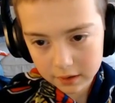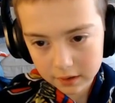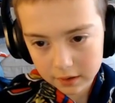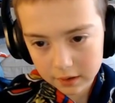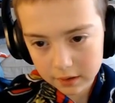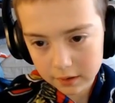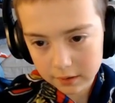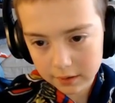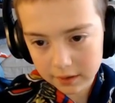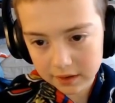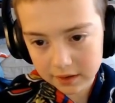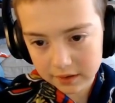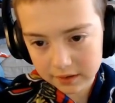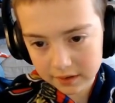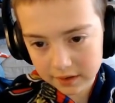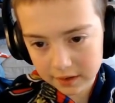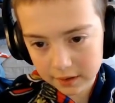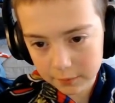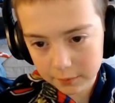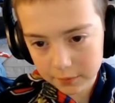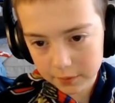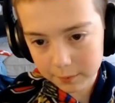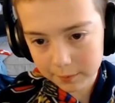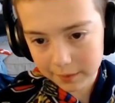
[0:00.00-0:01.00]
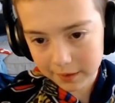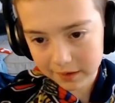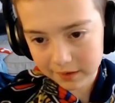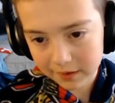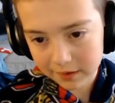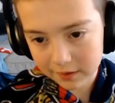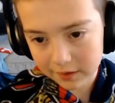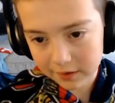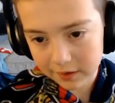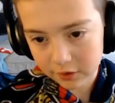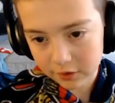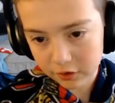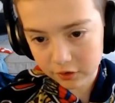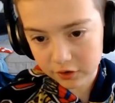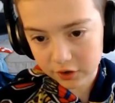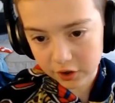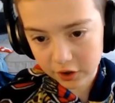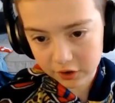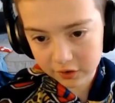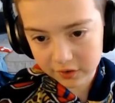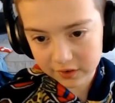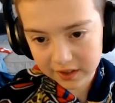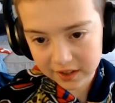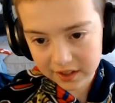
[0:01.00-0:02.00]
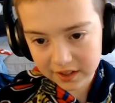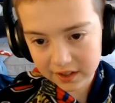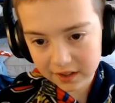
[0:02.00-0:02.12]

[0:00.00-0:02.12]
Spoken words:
Because then we basically just start leaking.